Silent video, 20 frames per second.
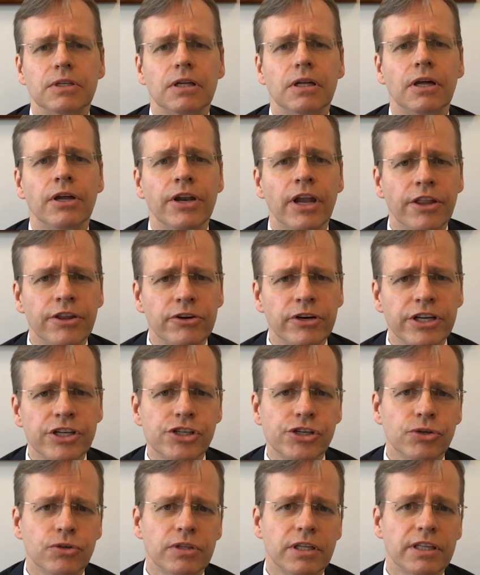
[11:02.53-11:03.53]
Another
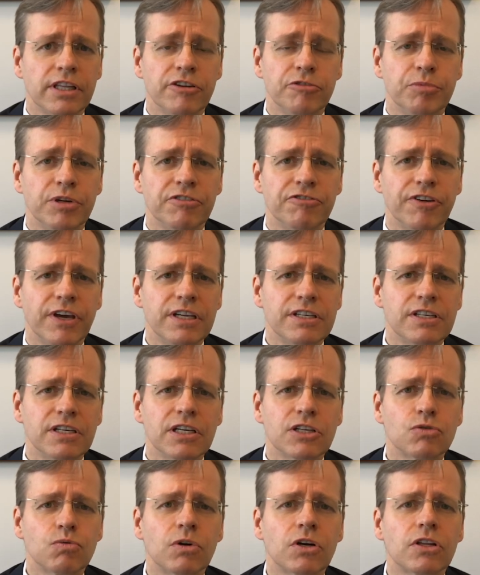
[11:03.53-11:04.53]
issue that they've been
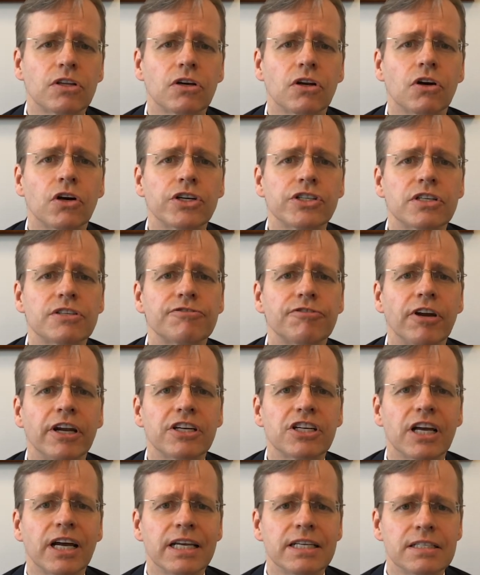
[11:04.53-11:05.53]
facing is one of their largest
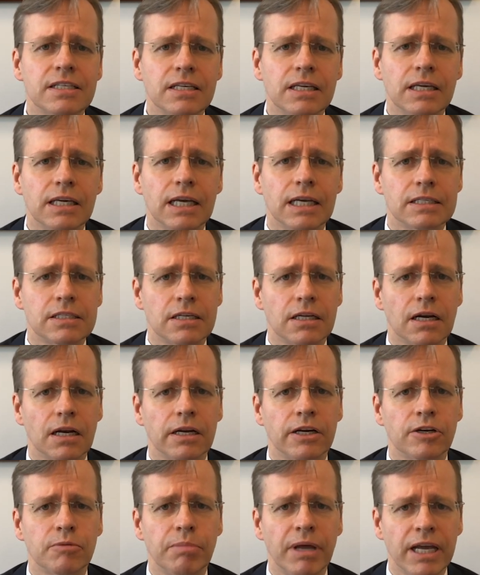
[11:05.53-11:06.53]
franchisee has
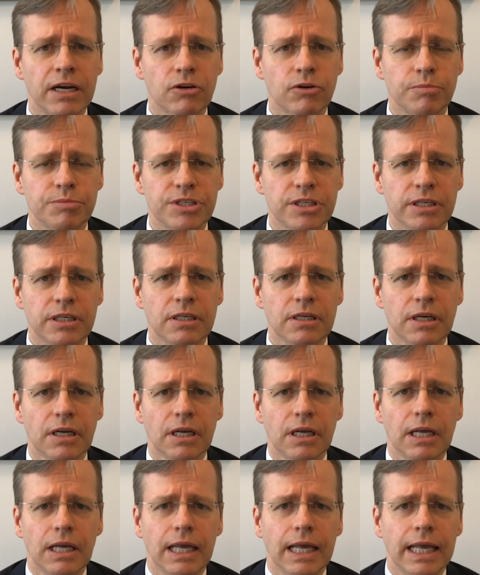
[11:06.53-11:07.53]
declared bankruptcy.
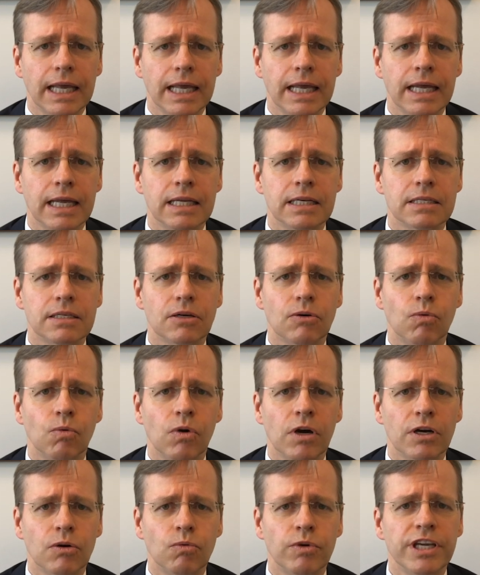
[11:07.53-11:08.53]
And
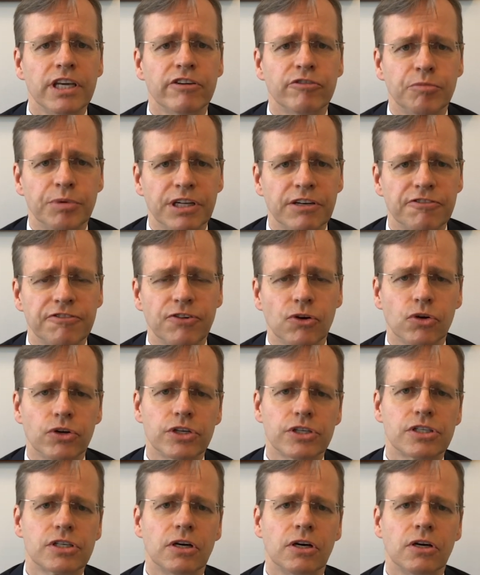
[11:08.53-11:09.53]
what we have been
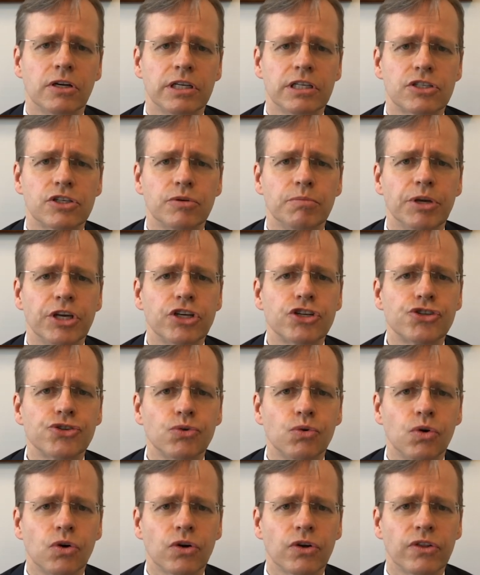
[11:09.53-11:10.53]
focused on is to make
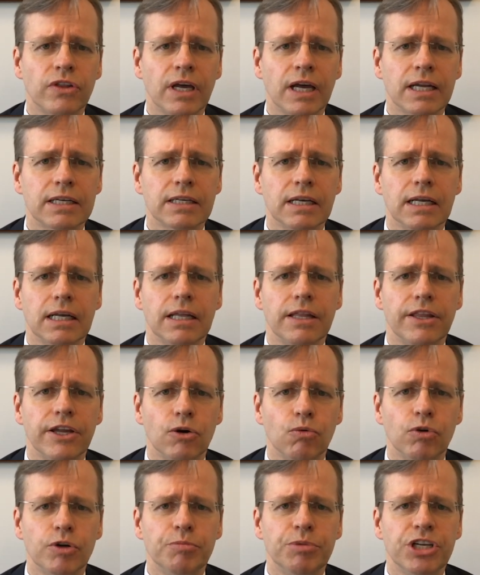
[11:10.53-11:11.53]
sure that
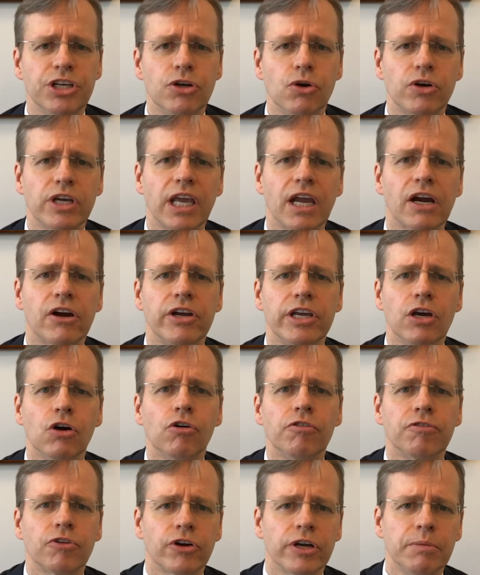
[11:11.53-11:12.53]
there would be no
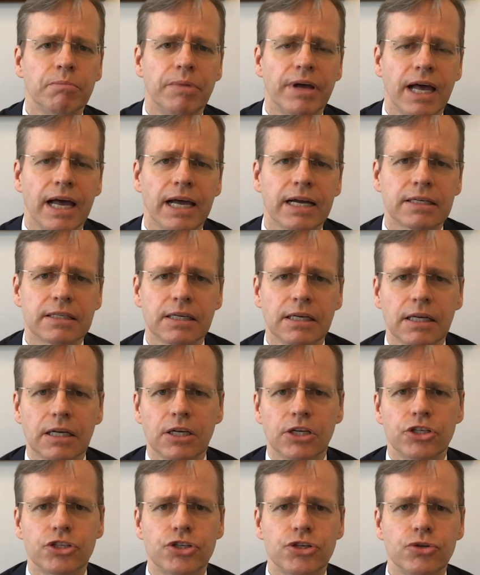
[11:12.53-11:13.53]
carryover impact
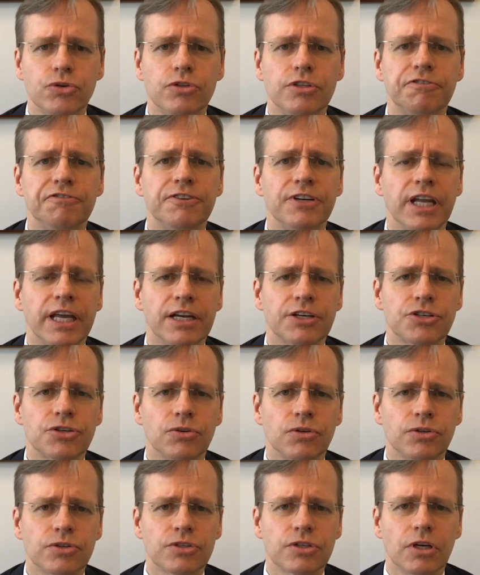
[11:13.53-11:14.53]
to the
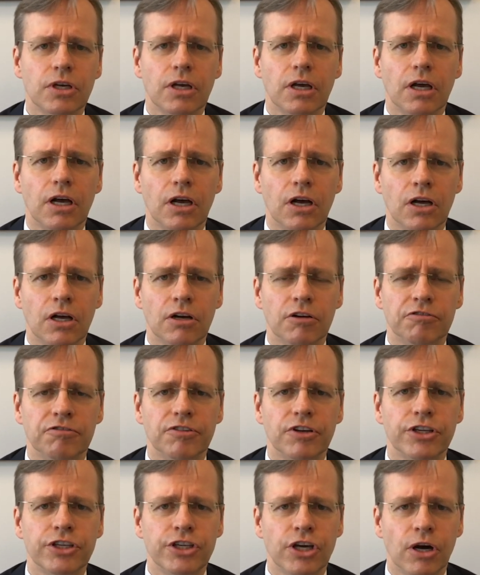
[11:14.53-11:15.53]
financials
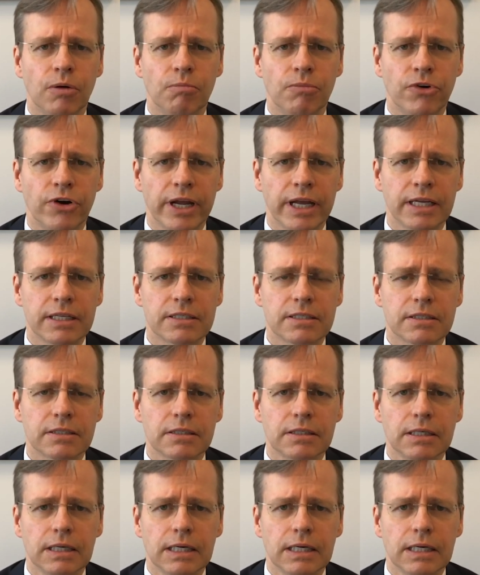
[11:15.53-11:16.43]
of Yum Brands.